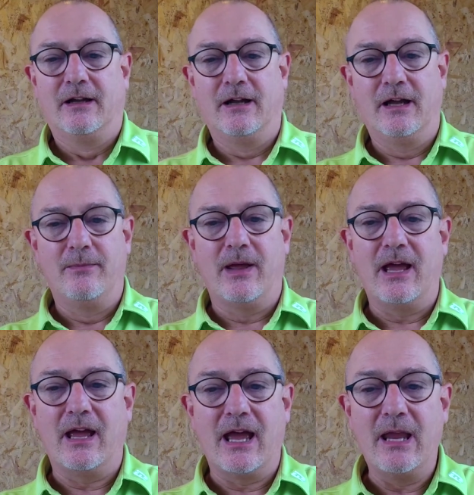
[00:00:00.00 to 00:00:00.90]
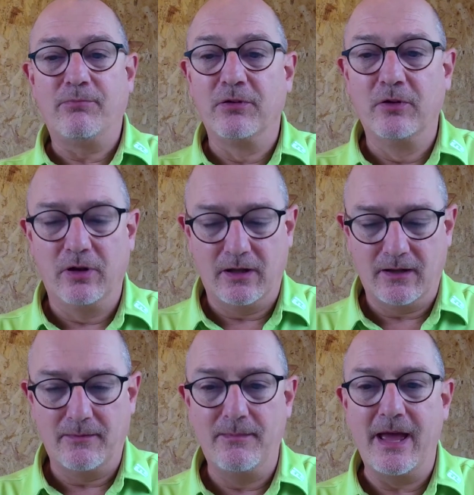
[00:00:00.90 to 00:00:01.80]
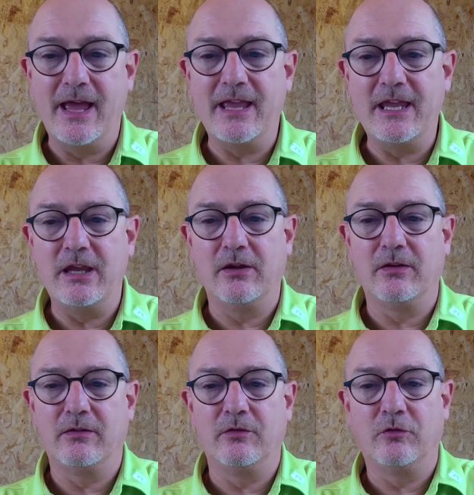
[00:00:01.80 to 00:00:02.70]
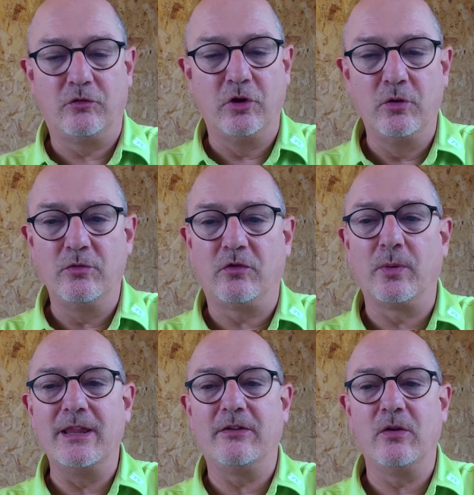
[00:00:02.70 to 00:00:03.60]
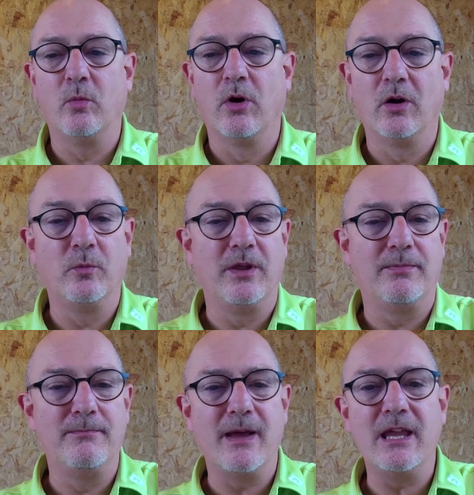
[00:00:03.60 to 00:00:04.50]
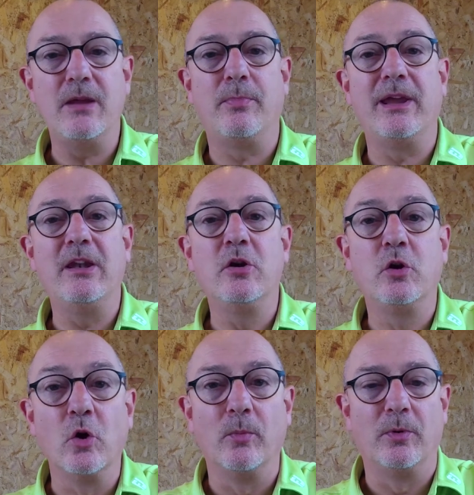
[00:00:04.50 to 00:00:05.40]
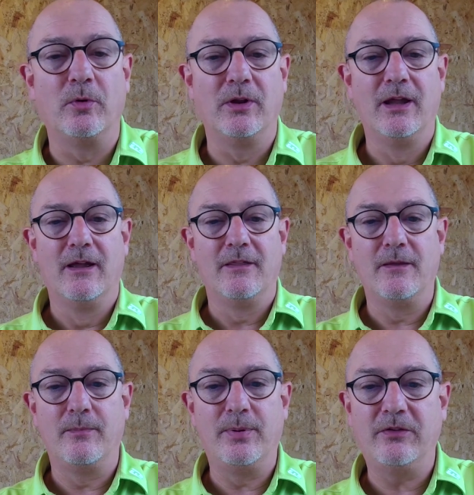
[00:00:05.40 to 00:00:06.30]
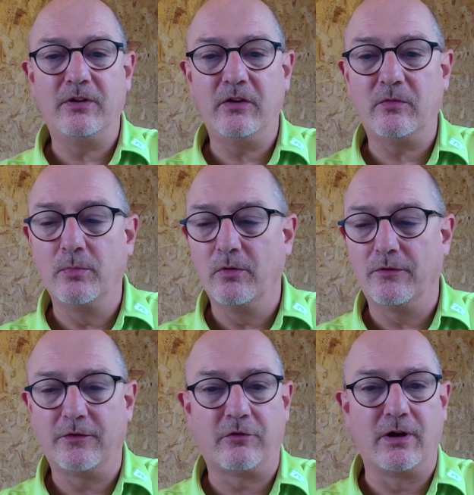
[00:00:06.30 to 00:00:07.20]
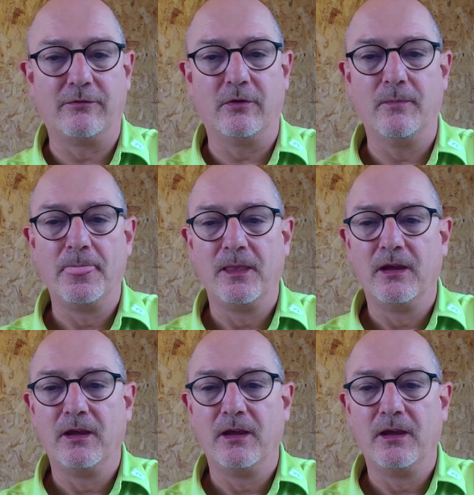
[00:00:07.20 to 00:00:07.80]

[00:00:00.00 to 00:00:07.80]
April, May, June 21, we've May being double the busiest month for travel.